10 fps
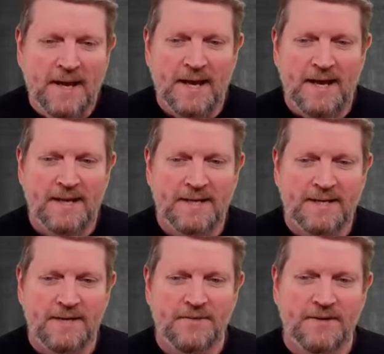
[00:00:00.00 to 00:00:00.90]

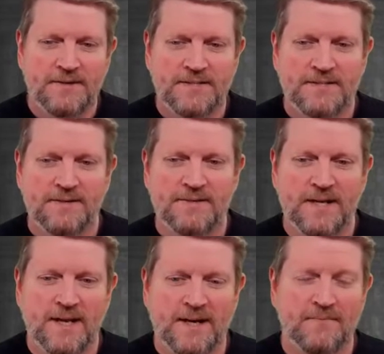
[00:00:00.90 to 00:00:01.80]
And you know, there's
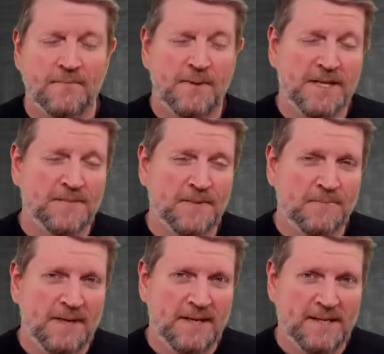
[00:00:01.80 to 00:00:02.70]
a lot of
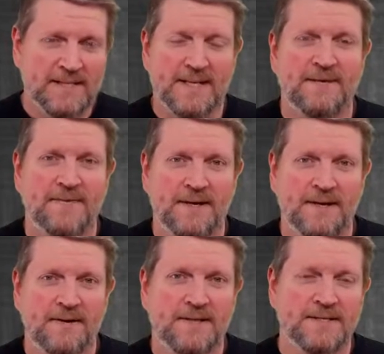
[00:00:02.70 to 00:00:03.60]
replacement plates out
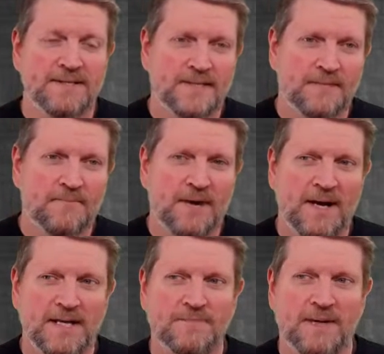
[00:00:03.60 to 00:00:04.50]
there and some
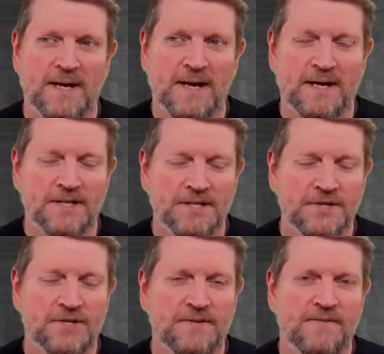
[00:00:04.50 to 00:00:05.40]
racks, but I just
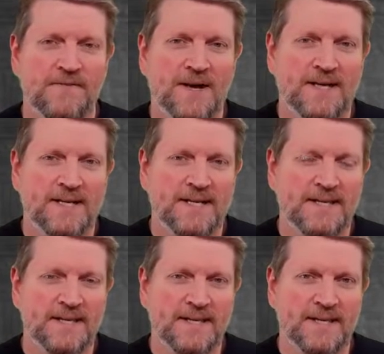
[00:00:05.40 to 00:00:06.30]
couldn't find
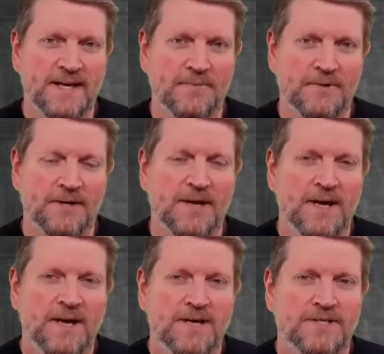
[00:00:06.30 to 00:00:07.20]
anything that would
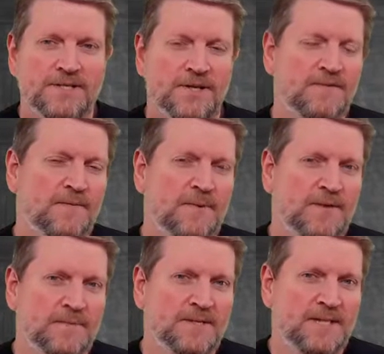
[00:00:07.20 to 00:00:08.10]
serve the
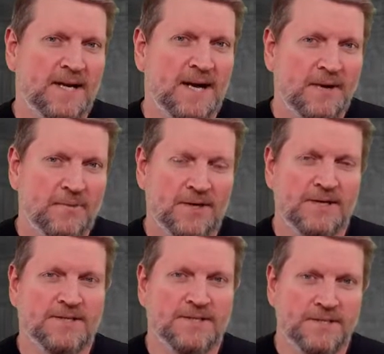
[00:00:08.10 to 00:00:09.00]
purpose that I want
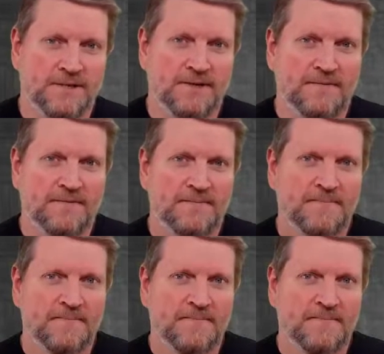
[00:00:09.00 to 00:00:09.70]
it to serve.